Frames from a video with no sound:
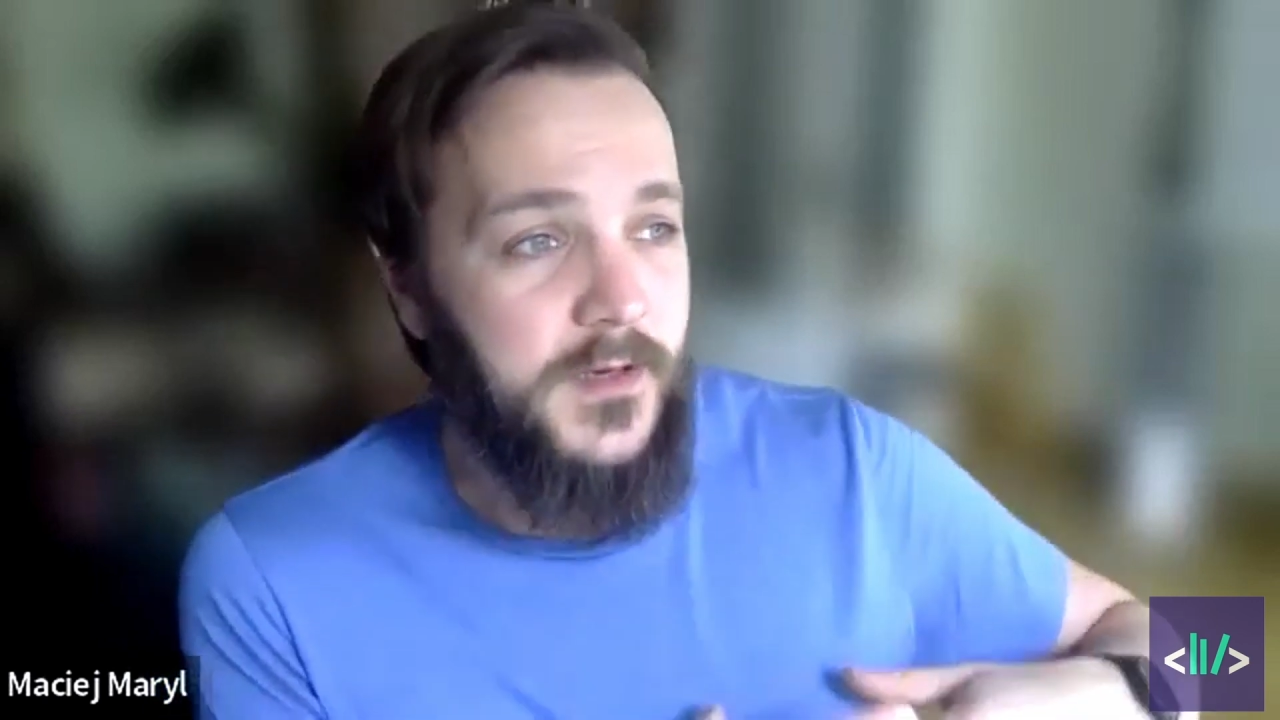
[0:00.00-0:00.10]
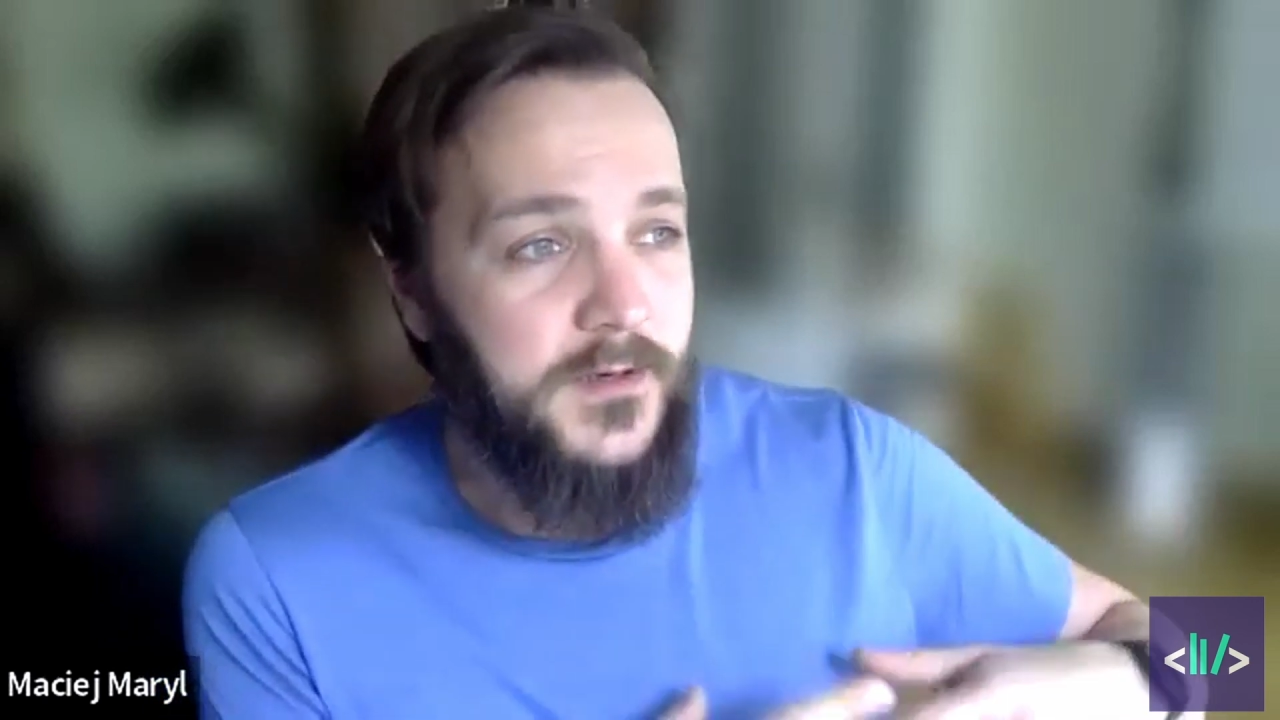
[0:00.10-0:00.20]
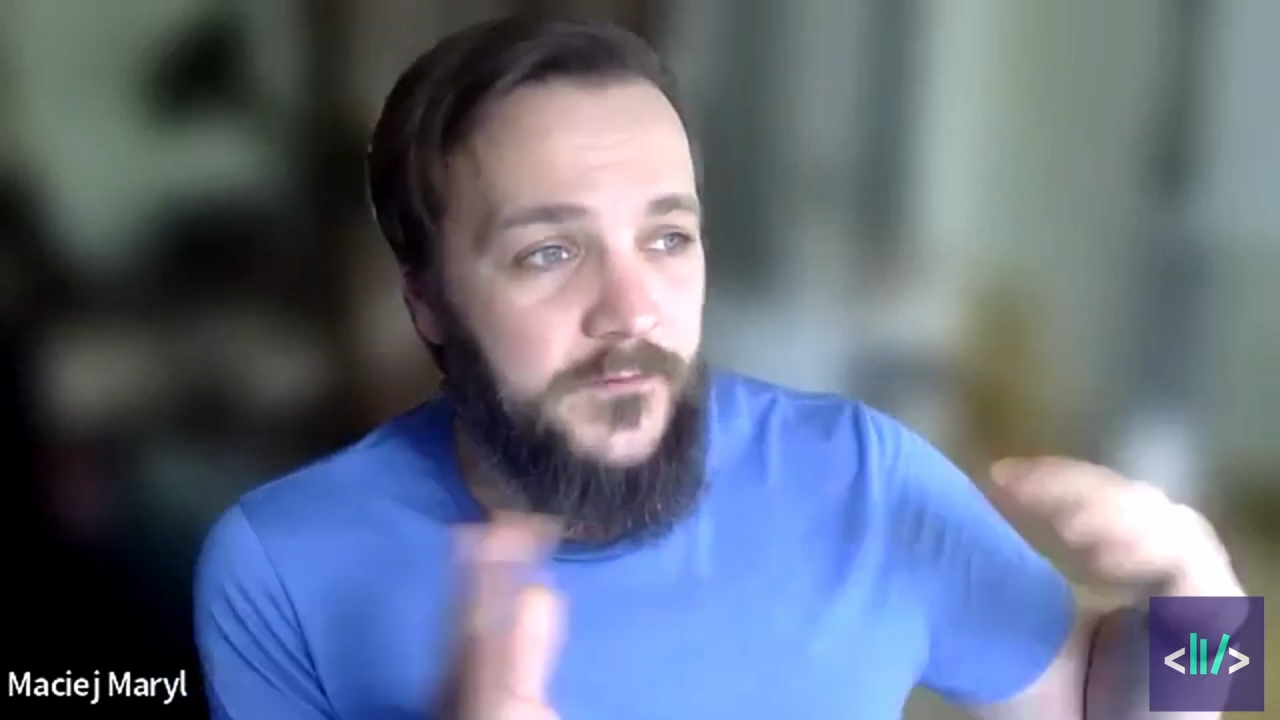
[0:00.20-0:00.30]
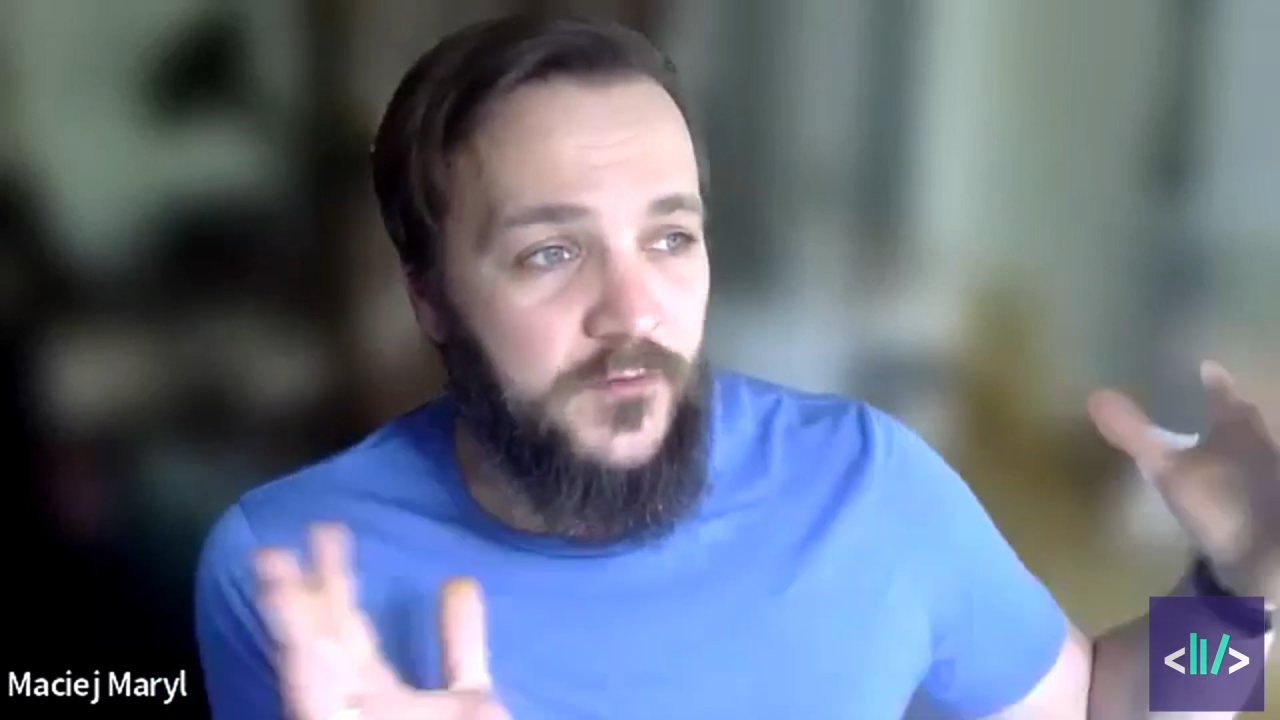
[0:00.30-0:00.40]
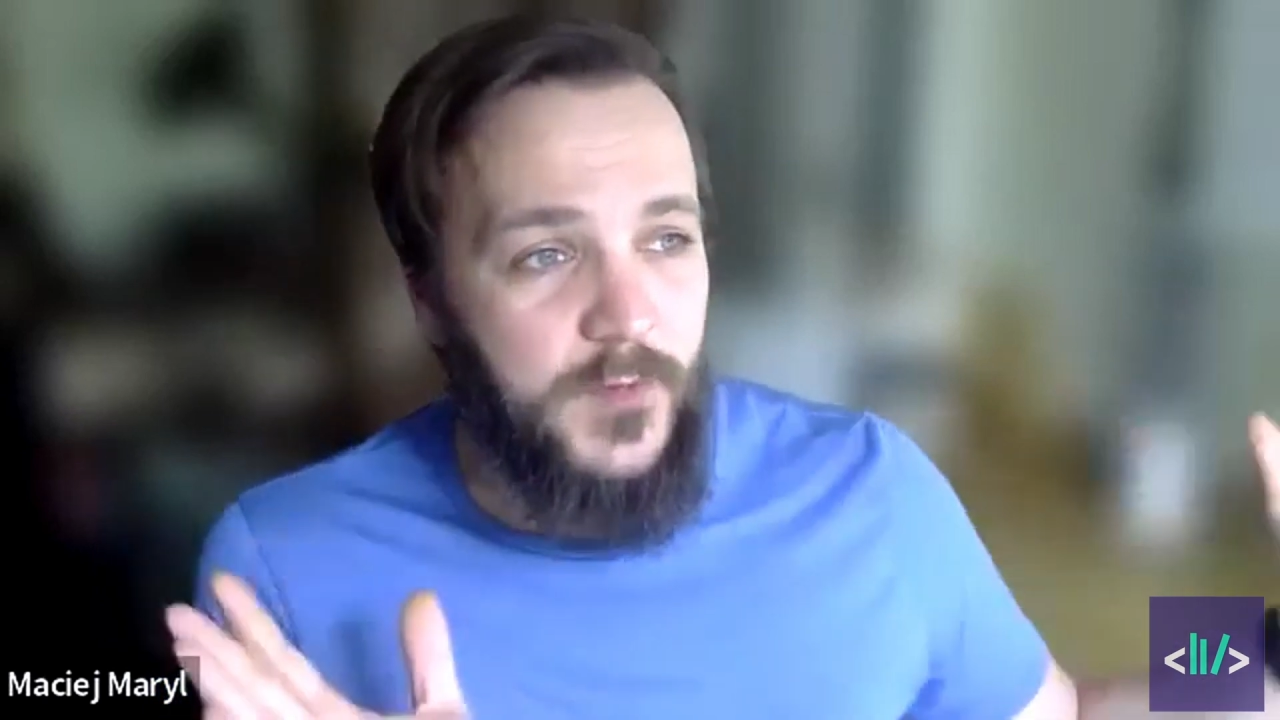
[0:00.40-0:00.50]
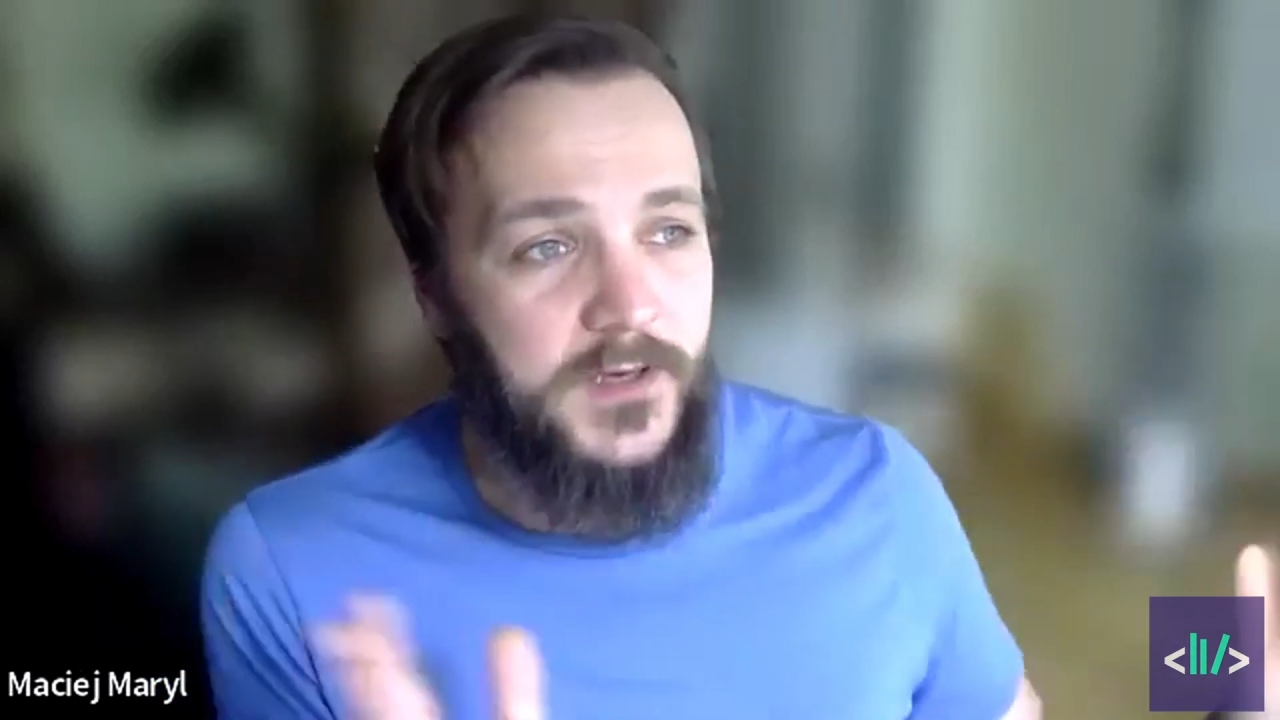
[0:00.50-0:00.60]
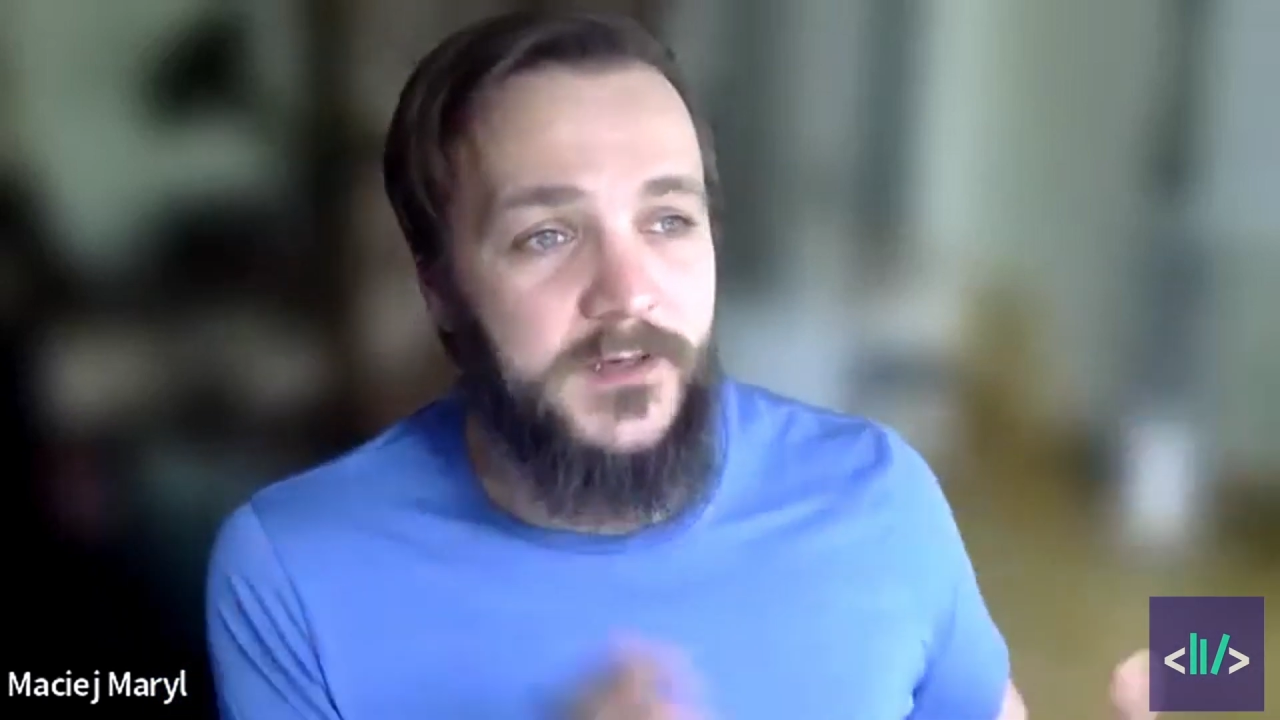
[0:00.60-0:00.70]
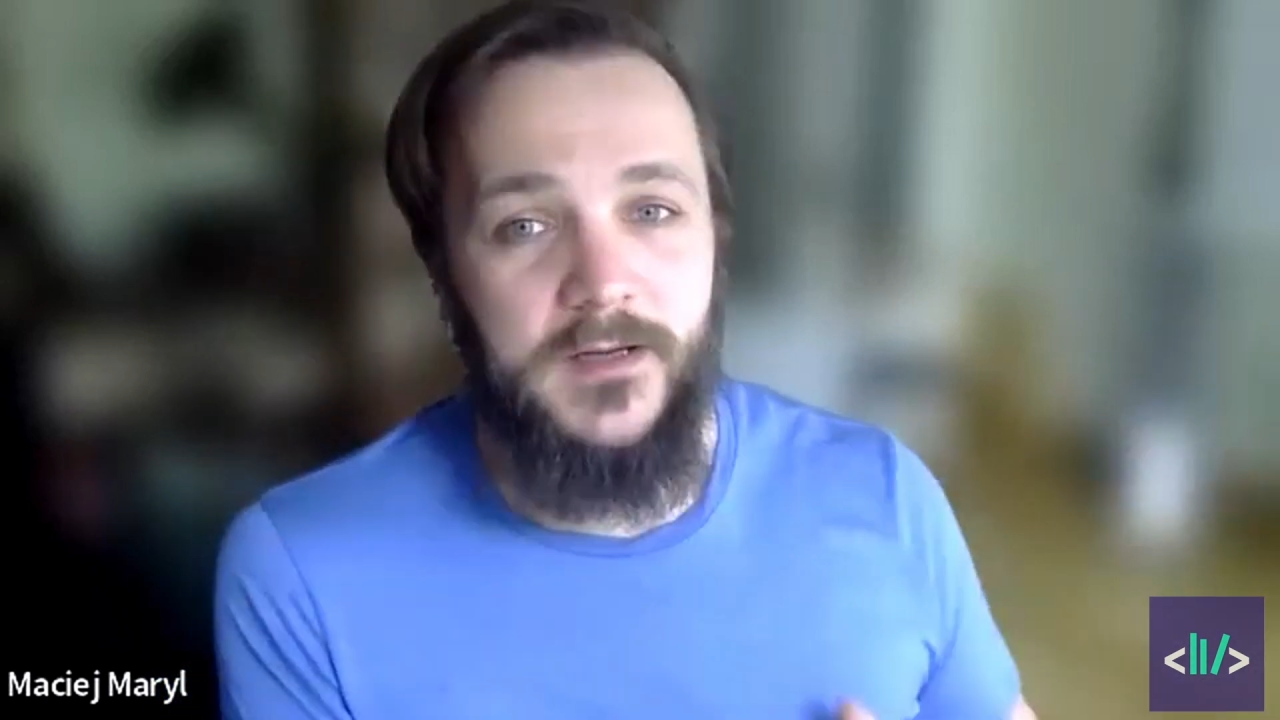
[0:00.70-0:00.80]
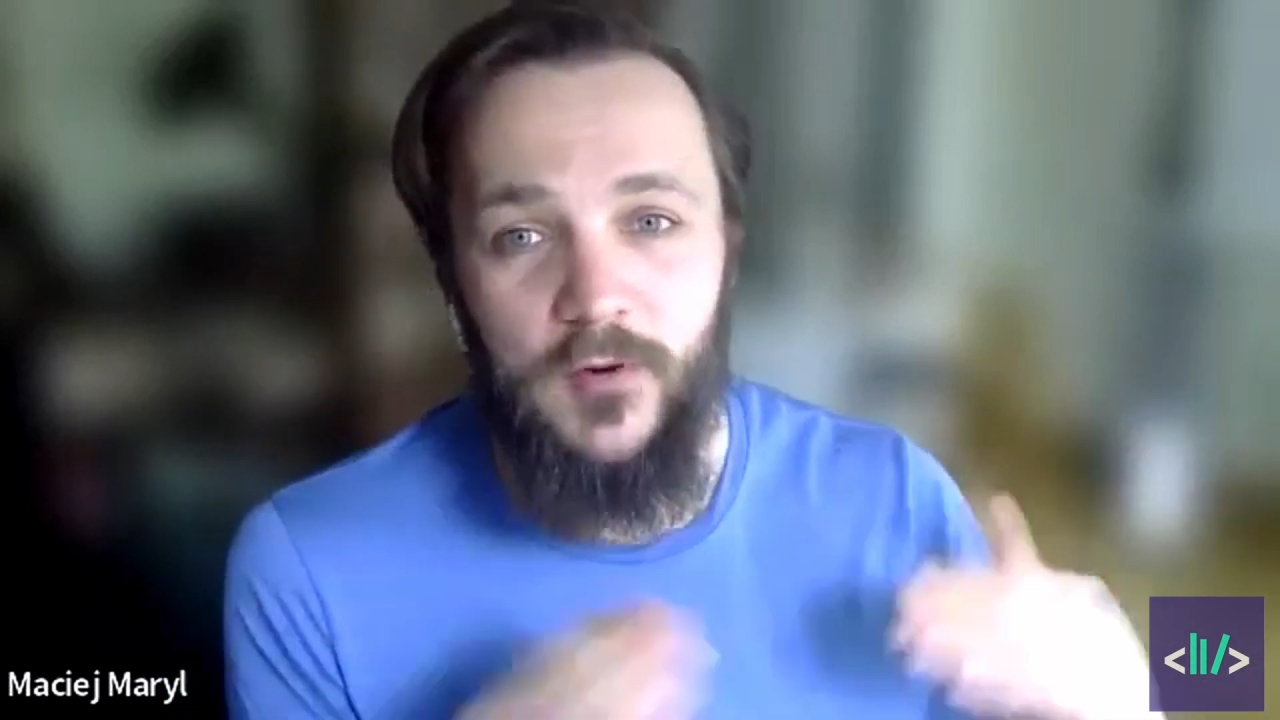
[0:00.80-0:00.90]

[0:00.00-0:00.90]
and everybody now